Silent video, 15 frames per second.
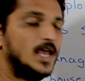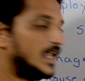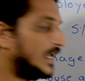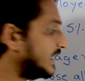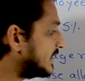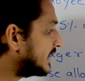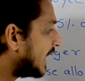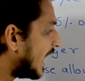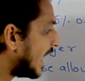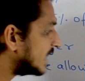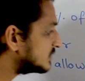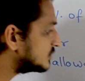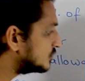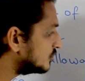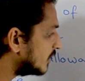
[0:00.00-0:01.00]
it
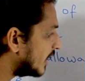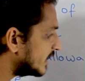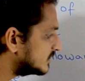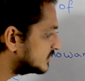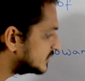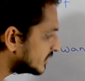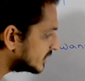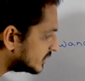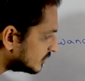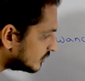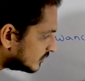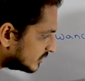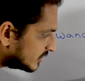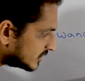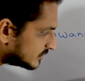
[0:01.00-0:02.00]
has to
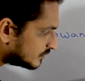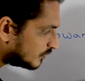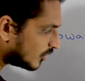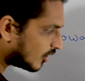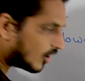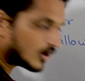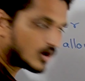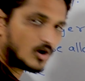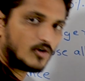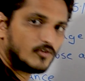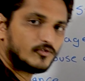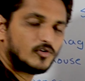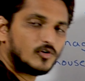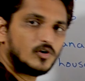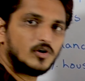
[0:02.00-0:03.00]
execute this block
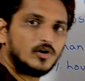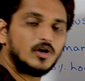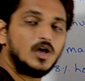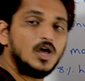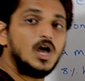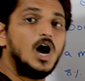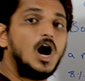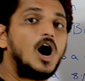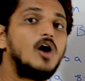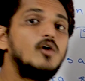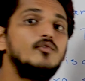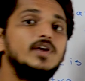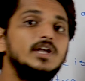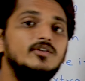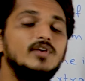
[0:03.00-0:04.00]
of code.
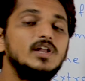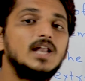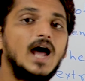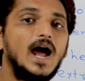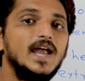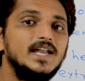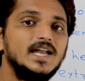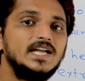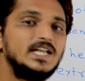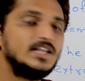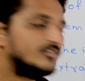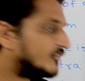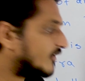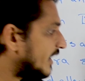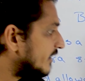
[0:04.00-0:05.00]
How it will
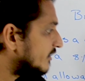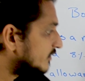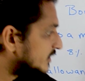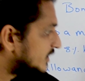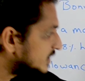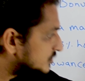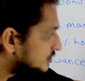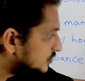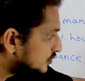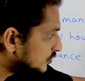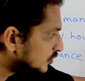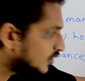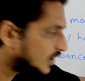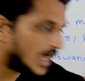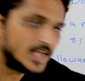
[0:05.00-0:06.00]
identify these
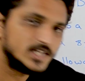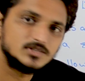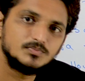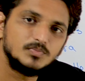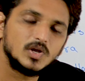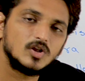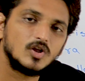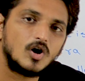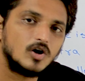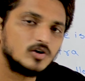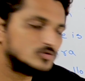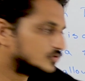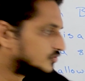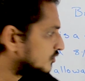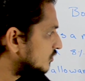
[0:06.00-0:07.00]
2 lines
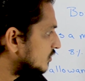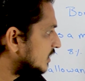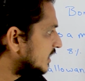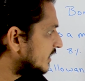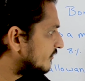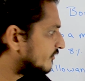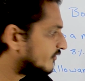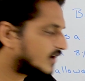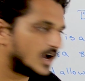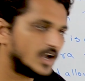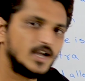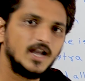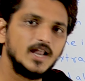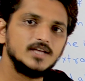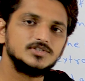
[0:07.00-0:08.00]
belongs to if
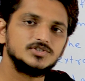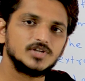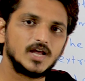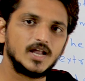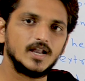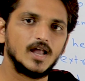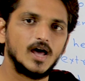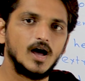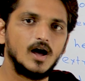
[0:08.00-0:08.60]
condition.